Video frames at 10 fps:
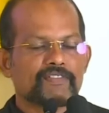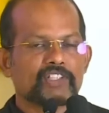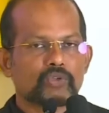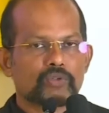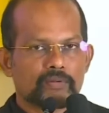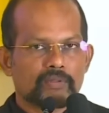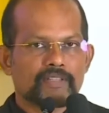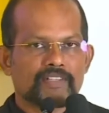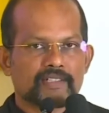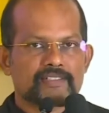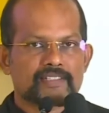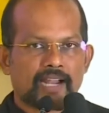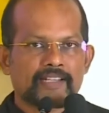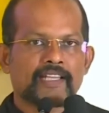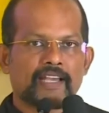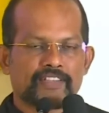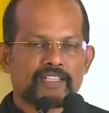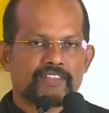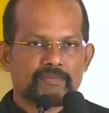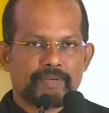without even starting
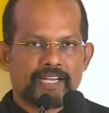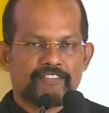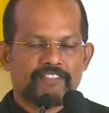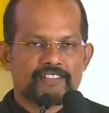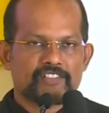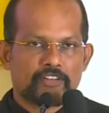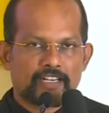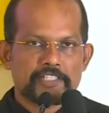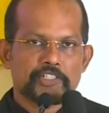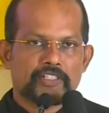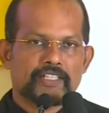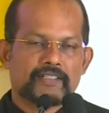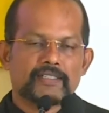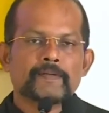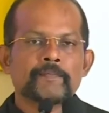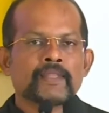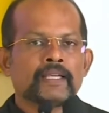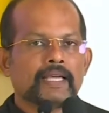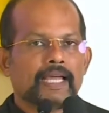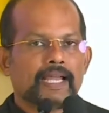having our breakfast or lunch or dinner.
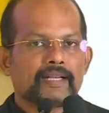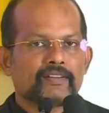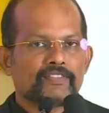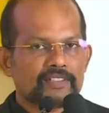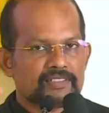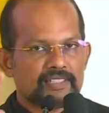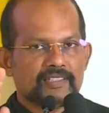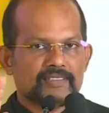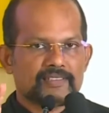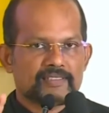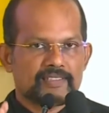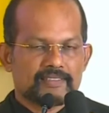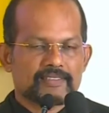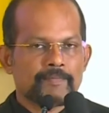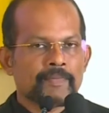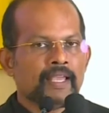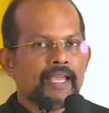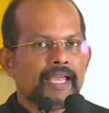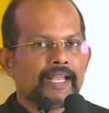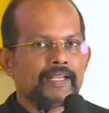And the first thing is this.
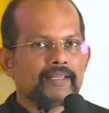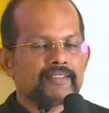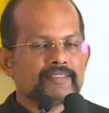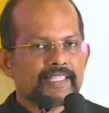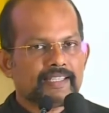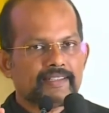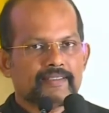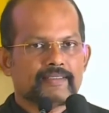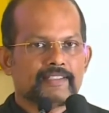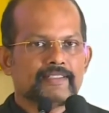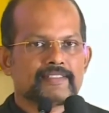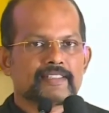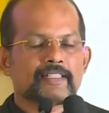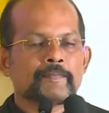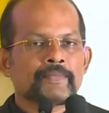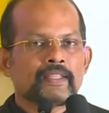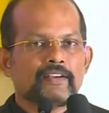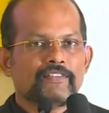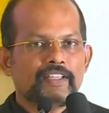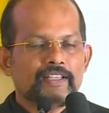And second thing is that
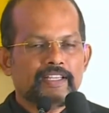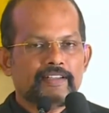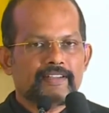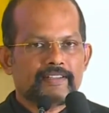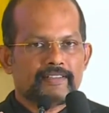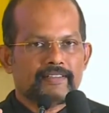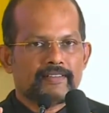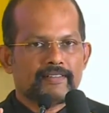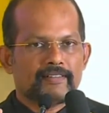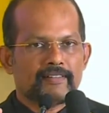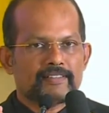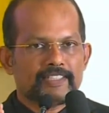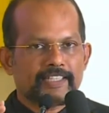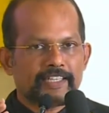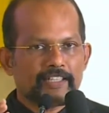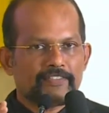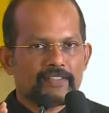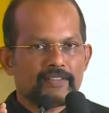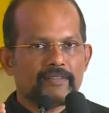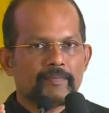we need a say kind of
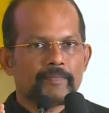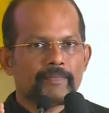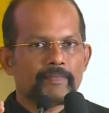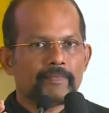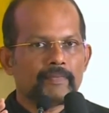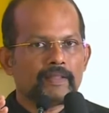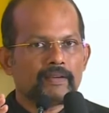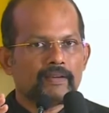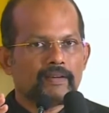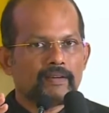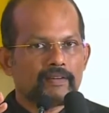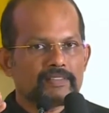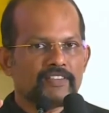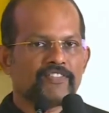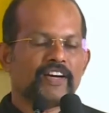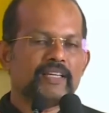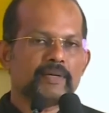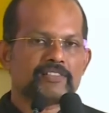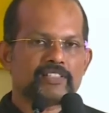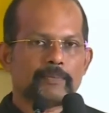a say
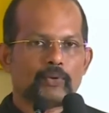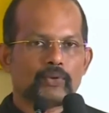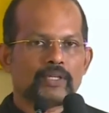fiber support